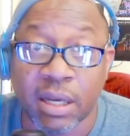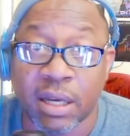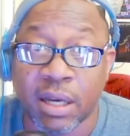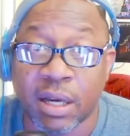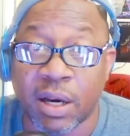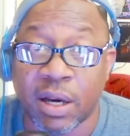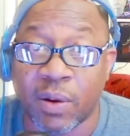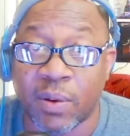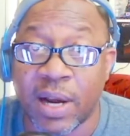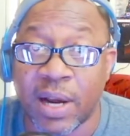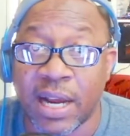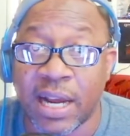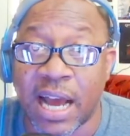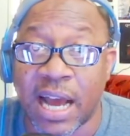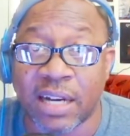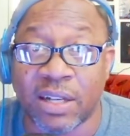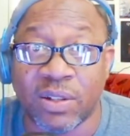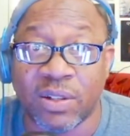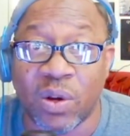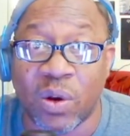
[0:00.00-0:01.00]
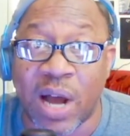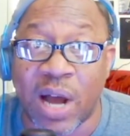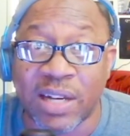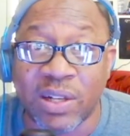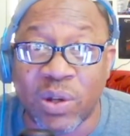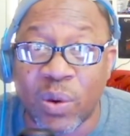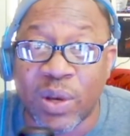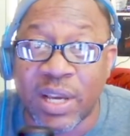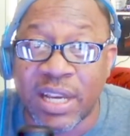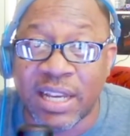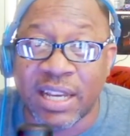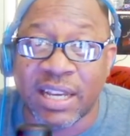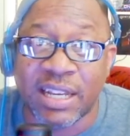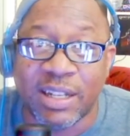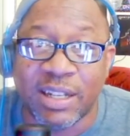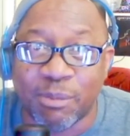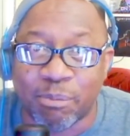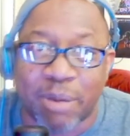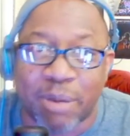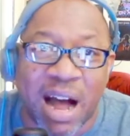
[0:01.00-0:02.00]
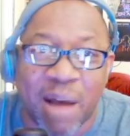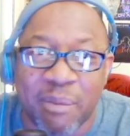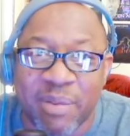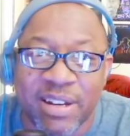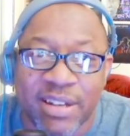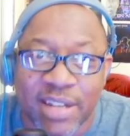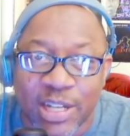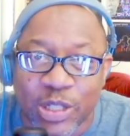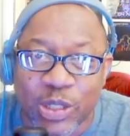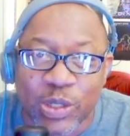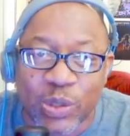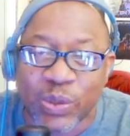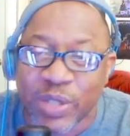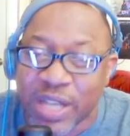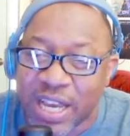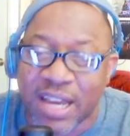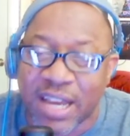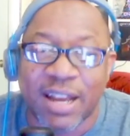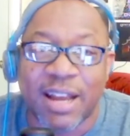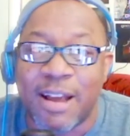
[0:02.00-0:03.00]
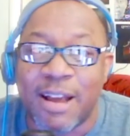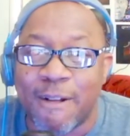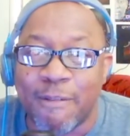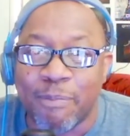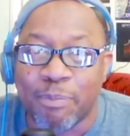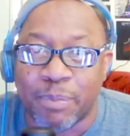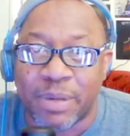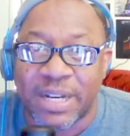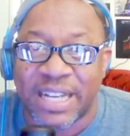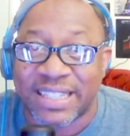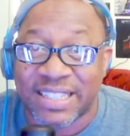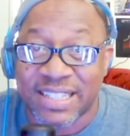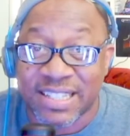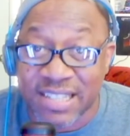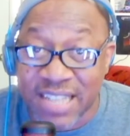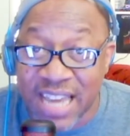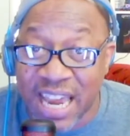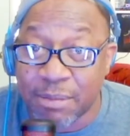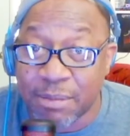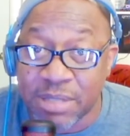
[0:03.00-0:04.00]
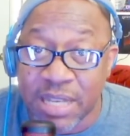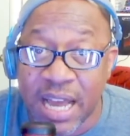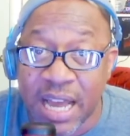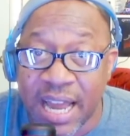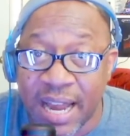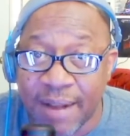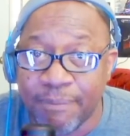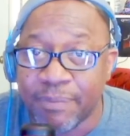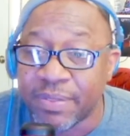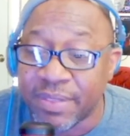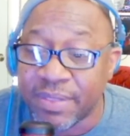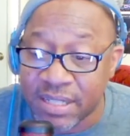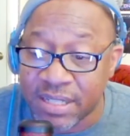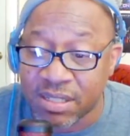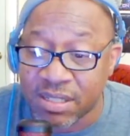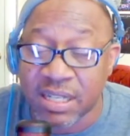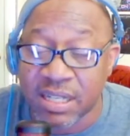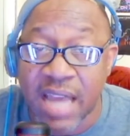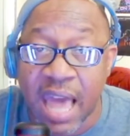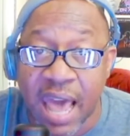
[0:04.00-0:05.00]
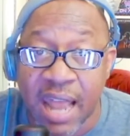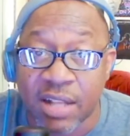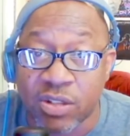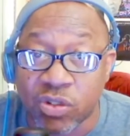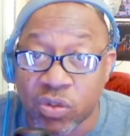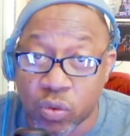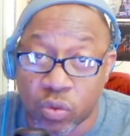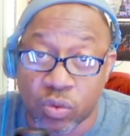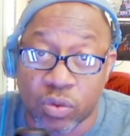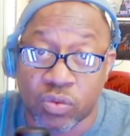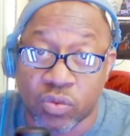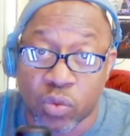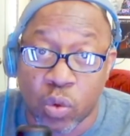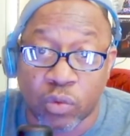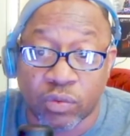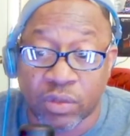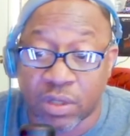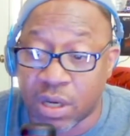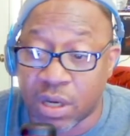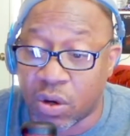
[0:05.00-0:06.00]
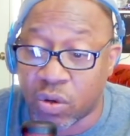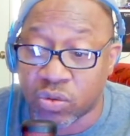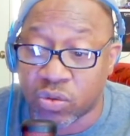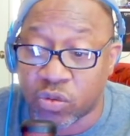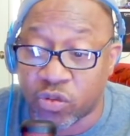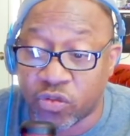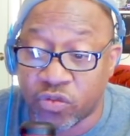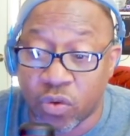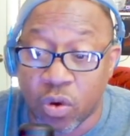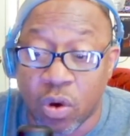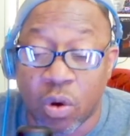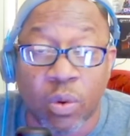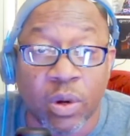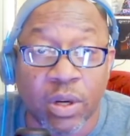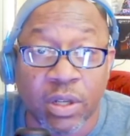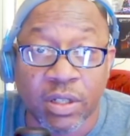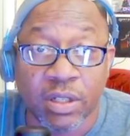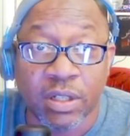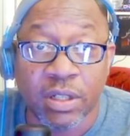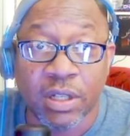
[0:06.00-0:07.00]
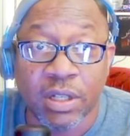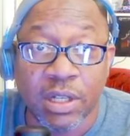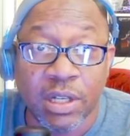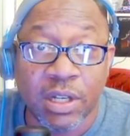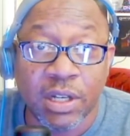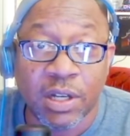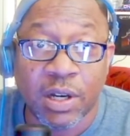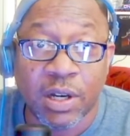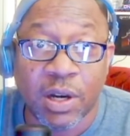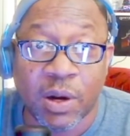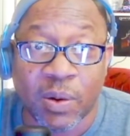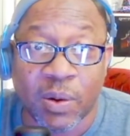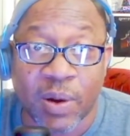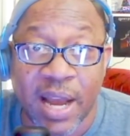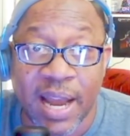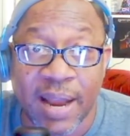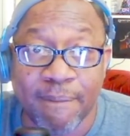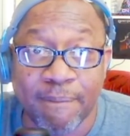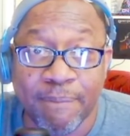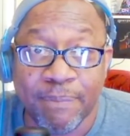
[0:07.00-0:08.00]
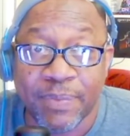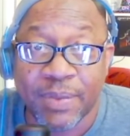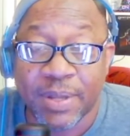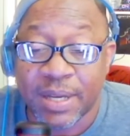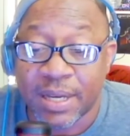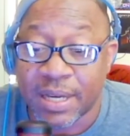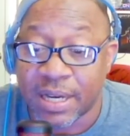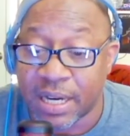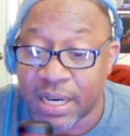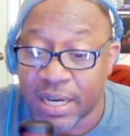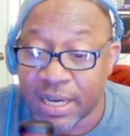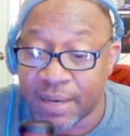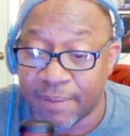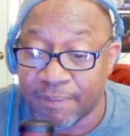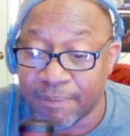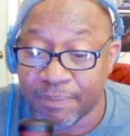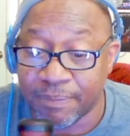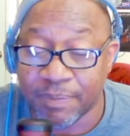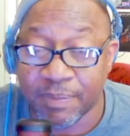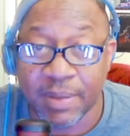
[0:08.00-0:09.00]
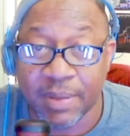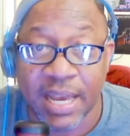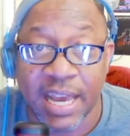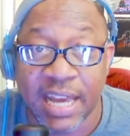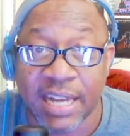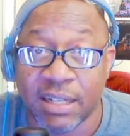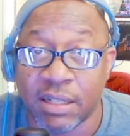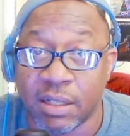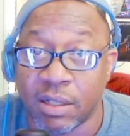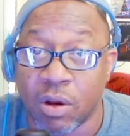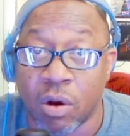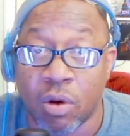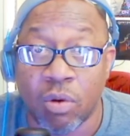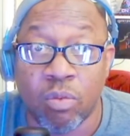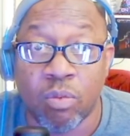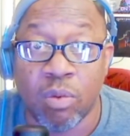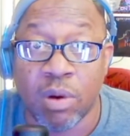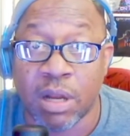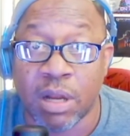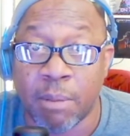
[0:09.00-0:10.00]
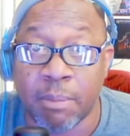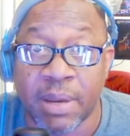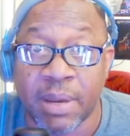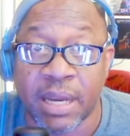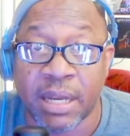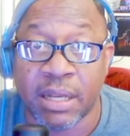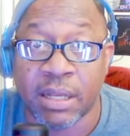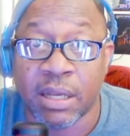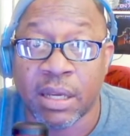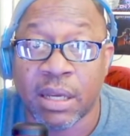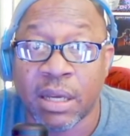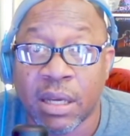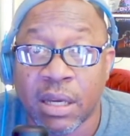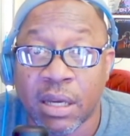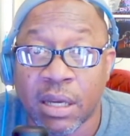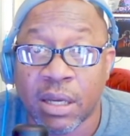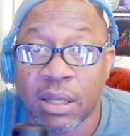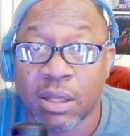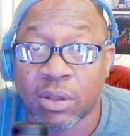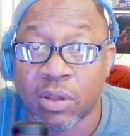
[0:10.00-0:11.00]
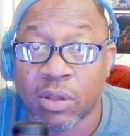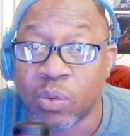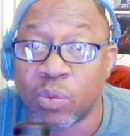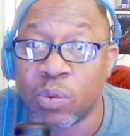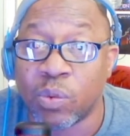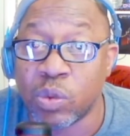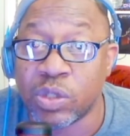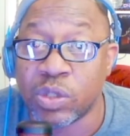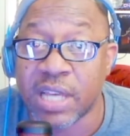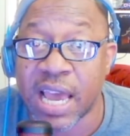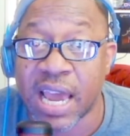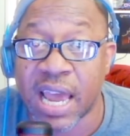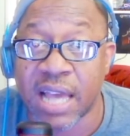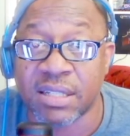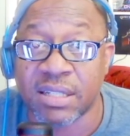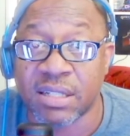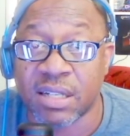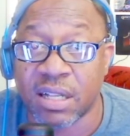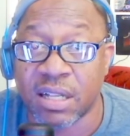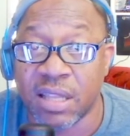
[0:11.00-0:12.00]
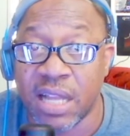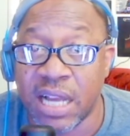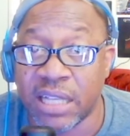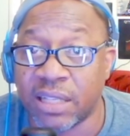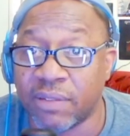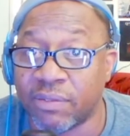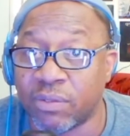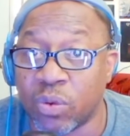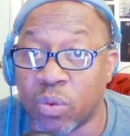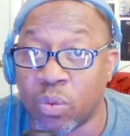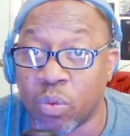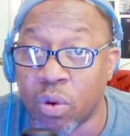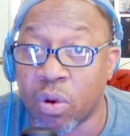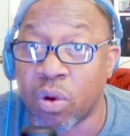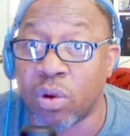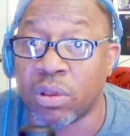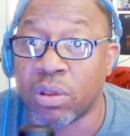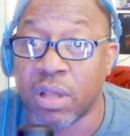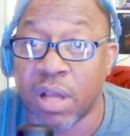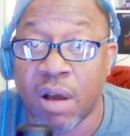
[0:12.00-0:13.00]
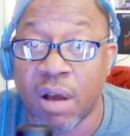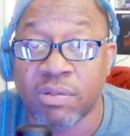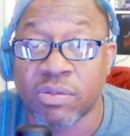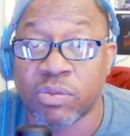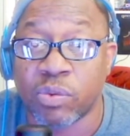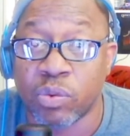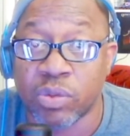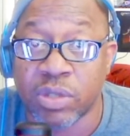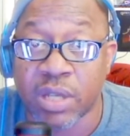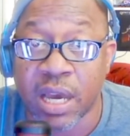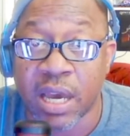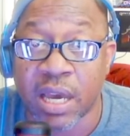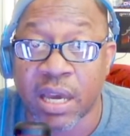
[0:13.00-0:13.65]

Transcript: All right. I don't know. I know Bobby Digital, yeah. But at the same time, this is a guy that truly drove the culture forward. All right. And no one, I mean, the Wu-Tang as a collective, the world loves Wu-Tang.